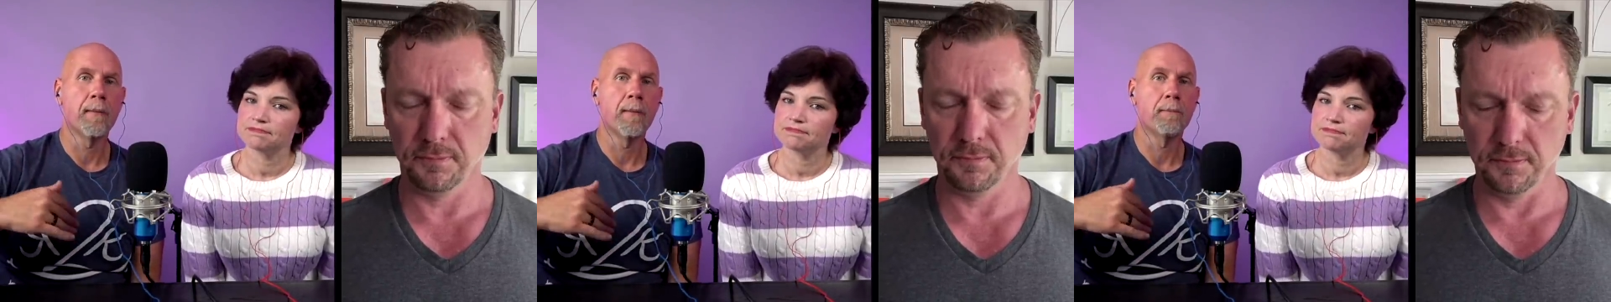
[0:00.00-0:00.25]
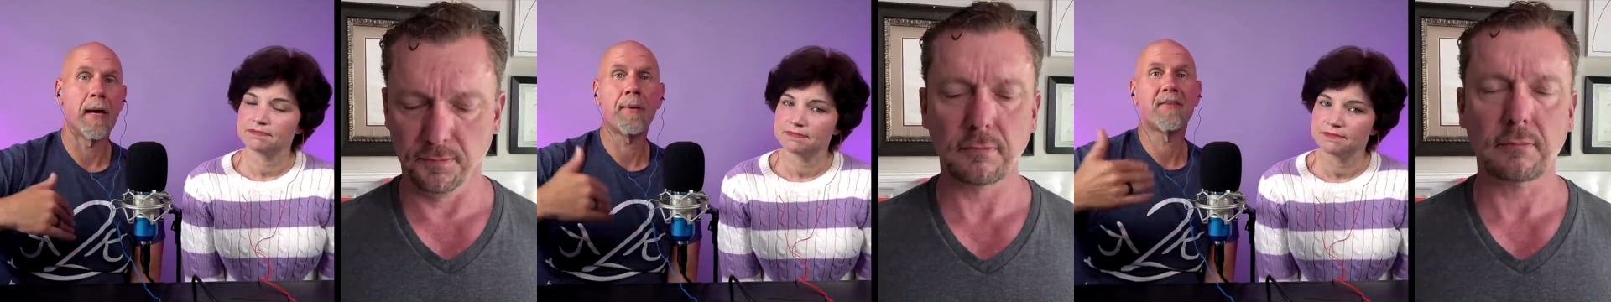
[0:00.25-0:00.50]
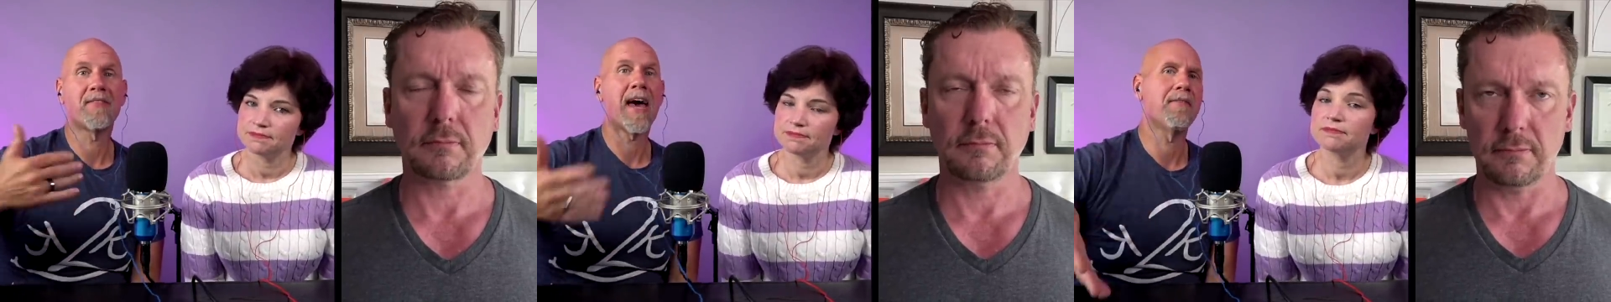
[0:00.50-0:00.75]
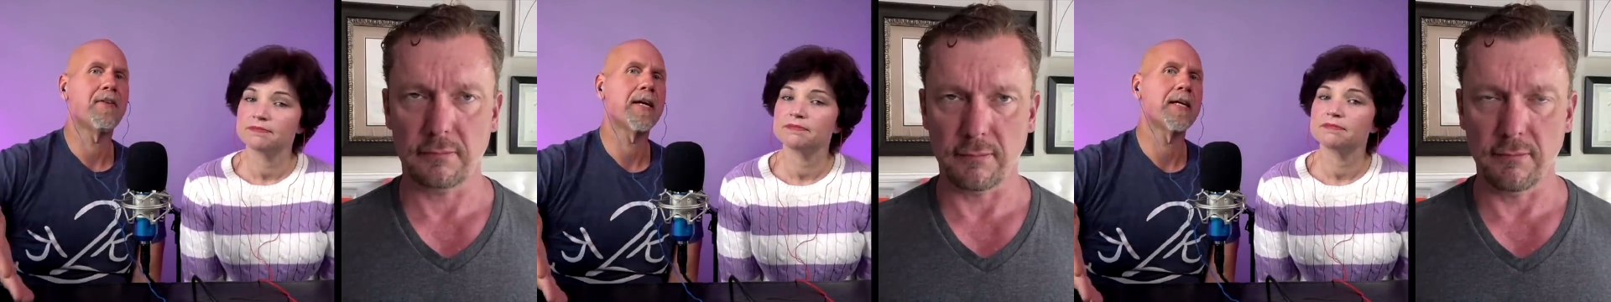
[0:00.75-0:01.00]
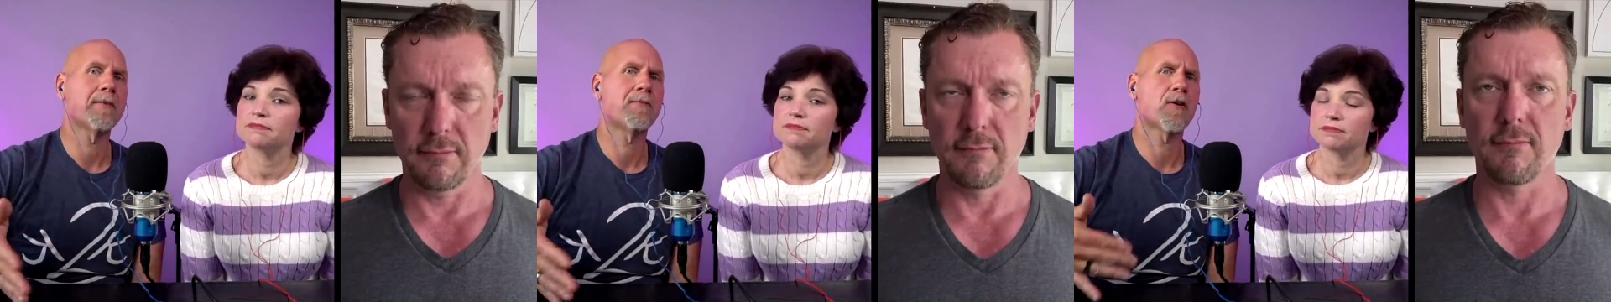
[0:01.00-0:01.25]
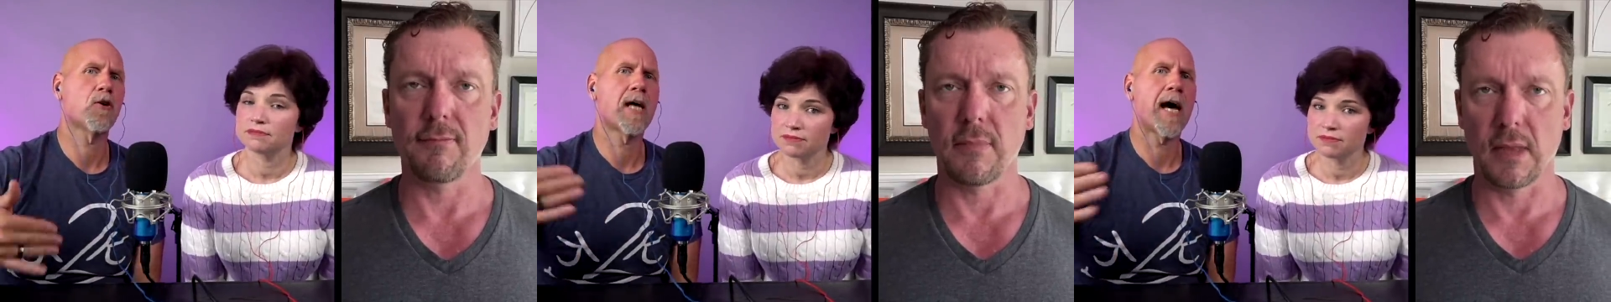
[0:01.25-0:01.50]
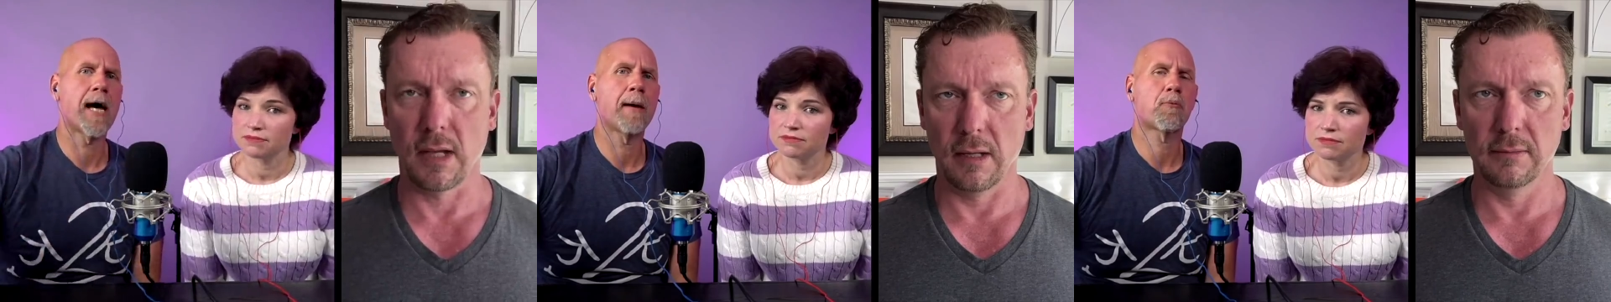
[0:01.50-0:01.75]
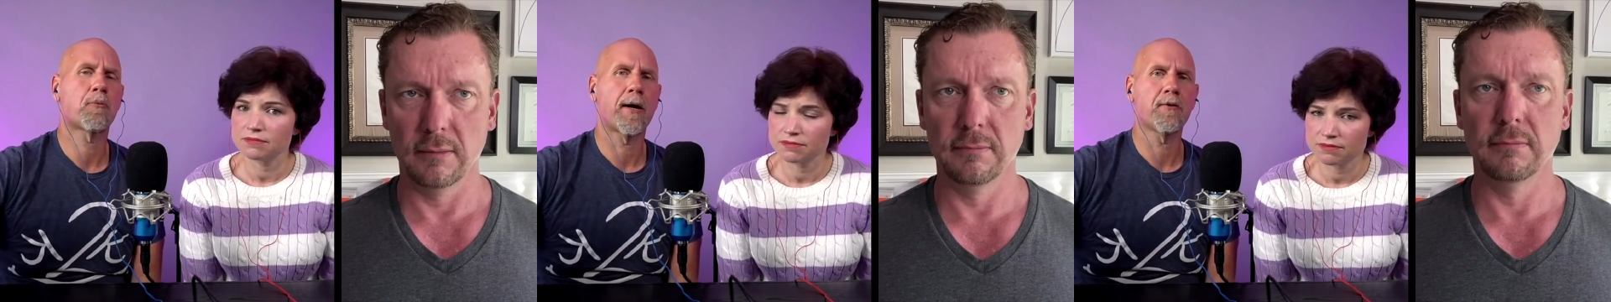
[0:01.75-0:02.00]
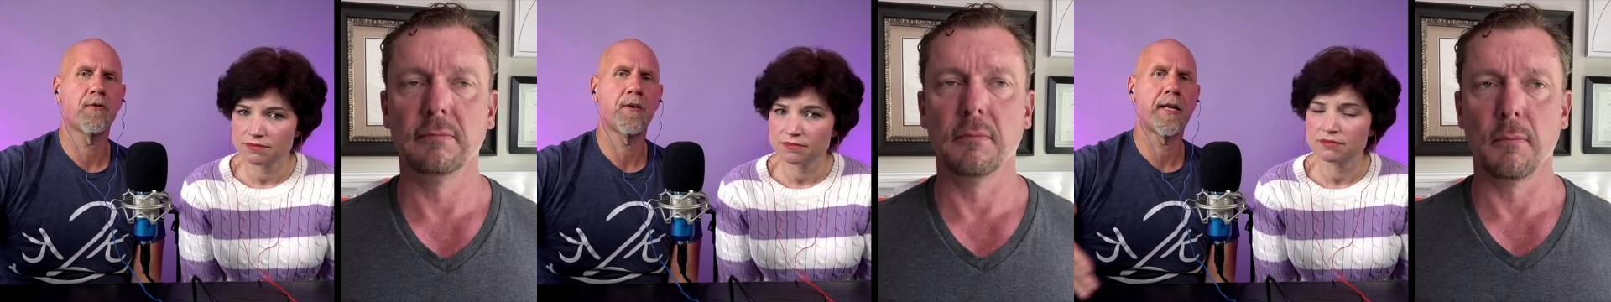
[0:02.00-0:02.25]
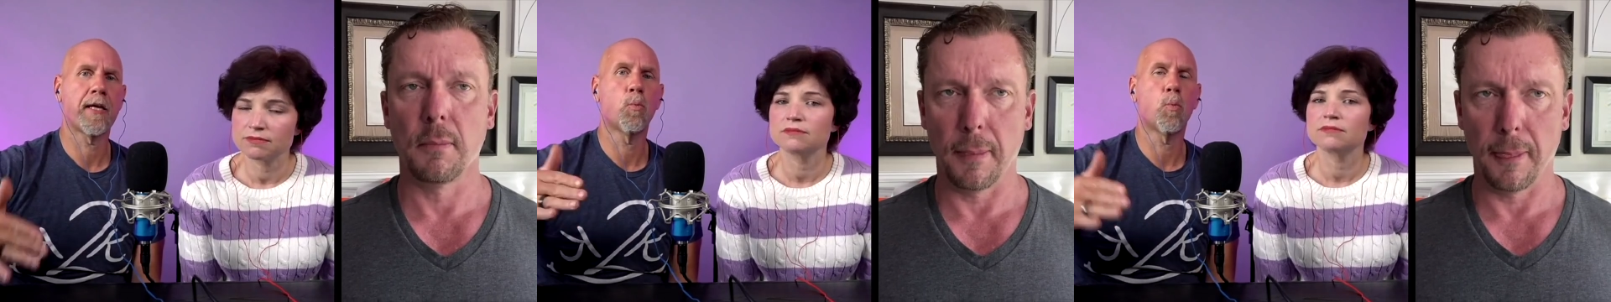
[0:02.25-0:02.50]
Speaker 1: maybe is having a difficult time breastfeeding?